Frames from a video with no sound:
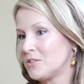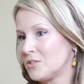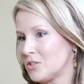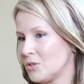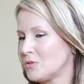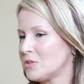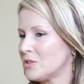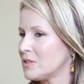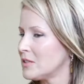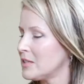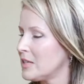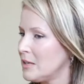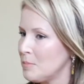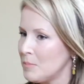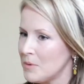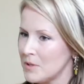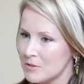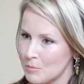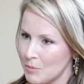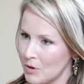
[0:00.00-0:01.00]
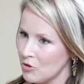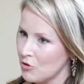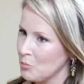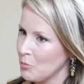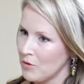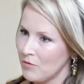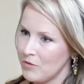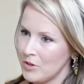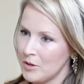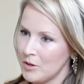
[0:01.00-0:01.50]
So sleep is much more
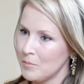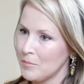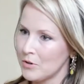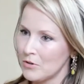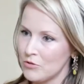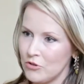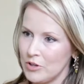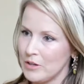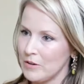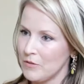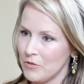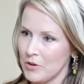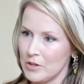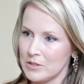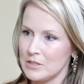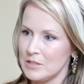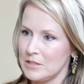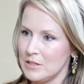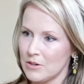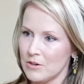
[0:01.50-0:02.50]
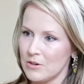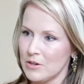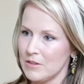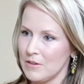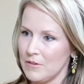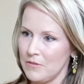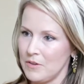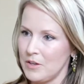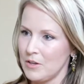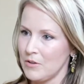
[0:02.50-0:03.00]
of an emerging frontier in the
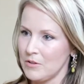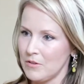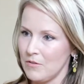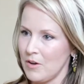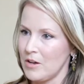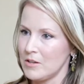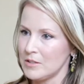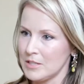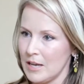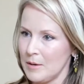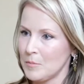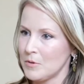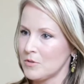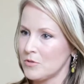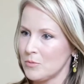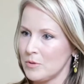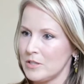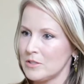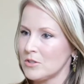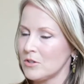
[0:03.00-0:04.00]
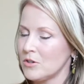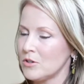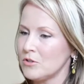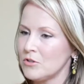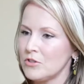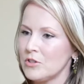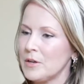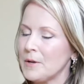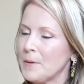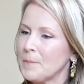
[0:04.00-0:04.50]
field of Alzheimer's research.
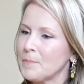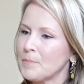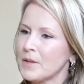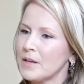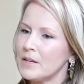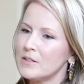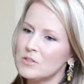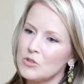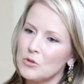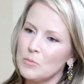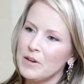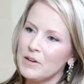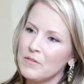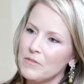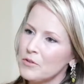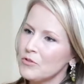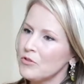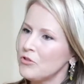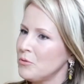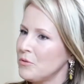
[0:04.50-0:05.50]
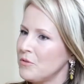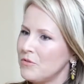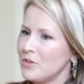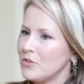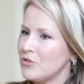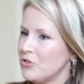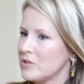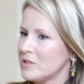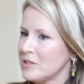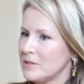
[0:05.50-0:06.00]
And so by virtue of it
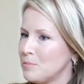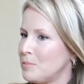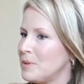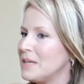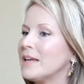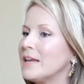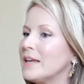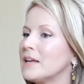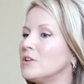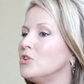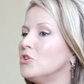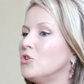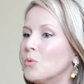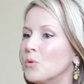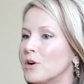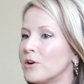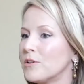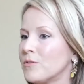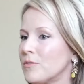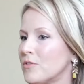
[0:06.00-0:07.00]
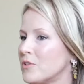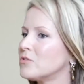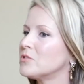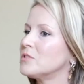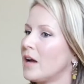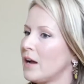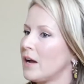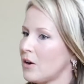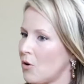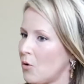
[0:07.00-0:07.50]
just being newer, there's
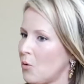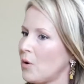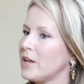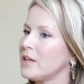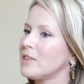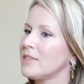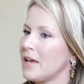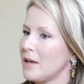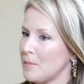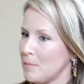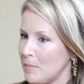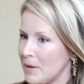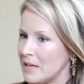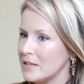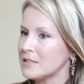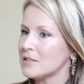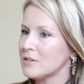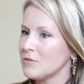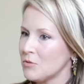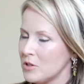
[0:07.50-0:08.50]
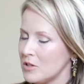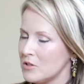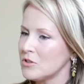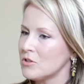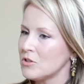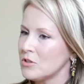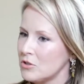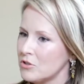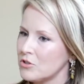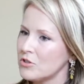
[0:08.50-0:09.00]
not quite that base of
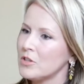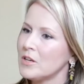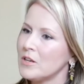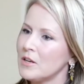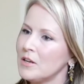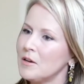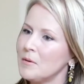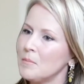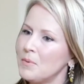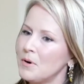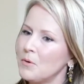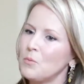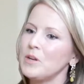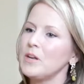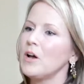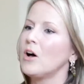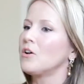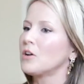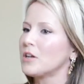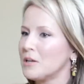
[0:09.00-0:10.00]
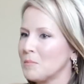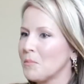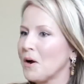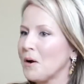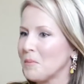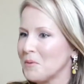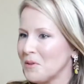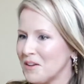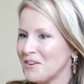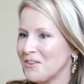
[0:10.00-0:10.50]
research, but we all can
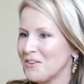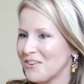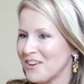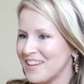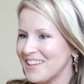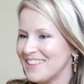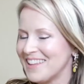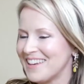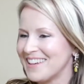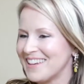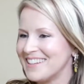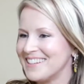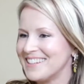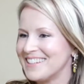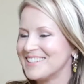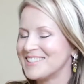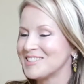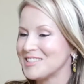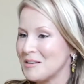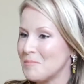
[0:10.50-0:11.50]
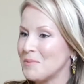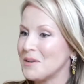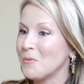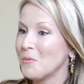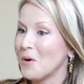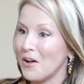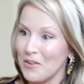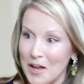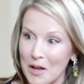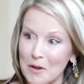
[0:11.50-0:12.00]
probably agree that sleeping
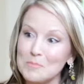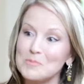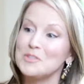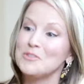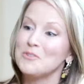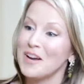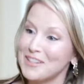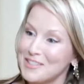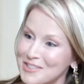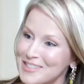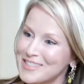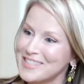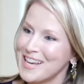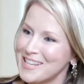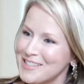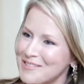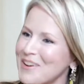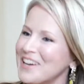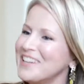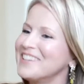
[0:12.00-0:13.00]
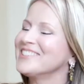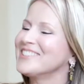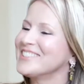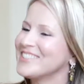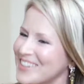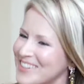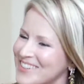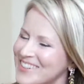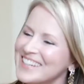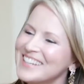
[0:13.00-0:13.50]
well helps you exercise better.
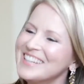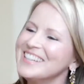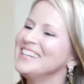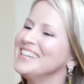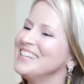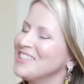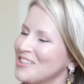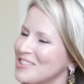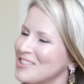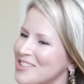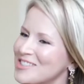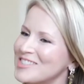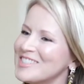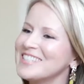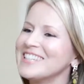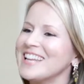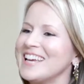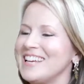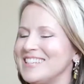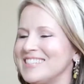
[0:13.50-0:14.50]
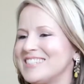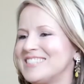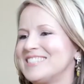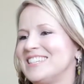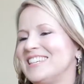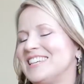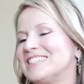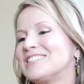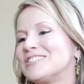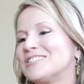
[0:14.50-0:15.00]
So, there's a nice
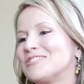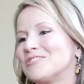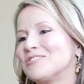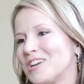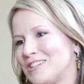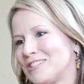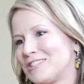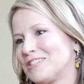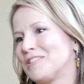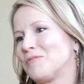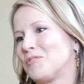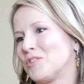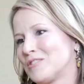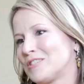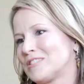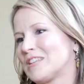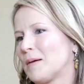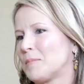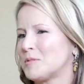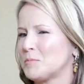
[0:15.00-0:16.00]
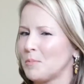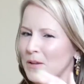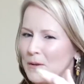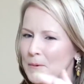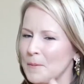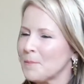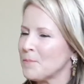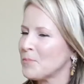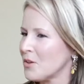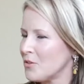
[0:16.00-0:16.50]
integration of those steps, but
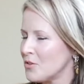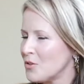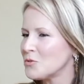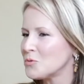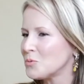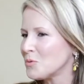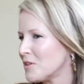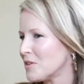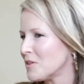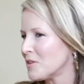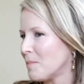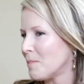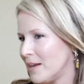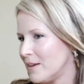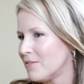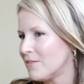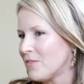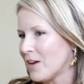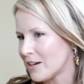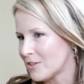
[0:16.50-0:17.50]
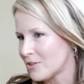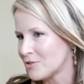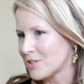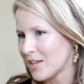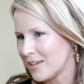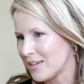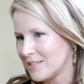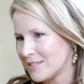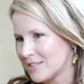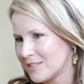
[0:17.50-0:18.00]
those were the main factors I
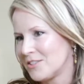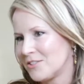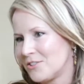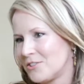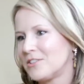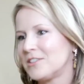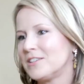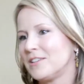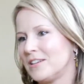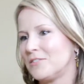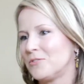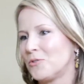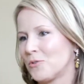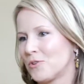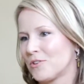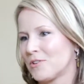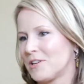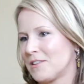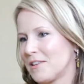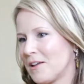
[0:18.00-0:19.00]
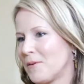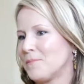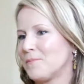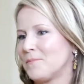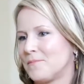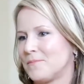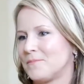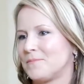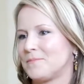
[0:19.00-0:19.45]
considered in ordering them.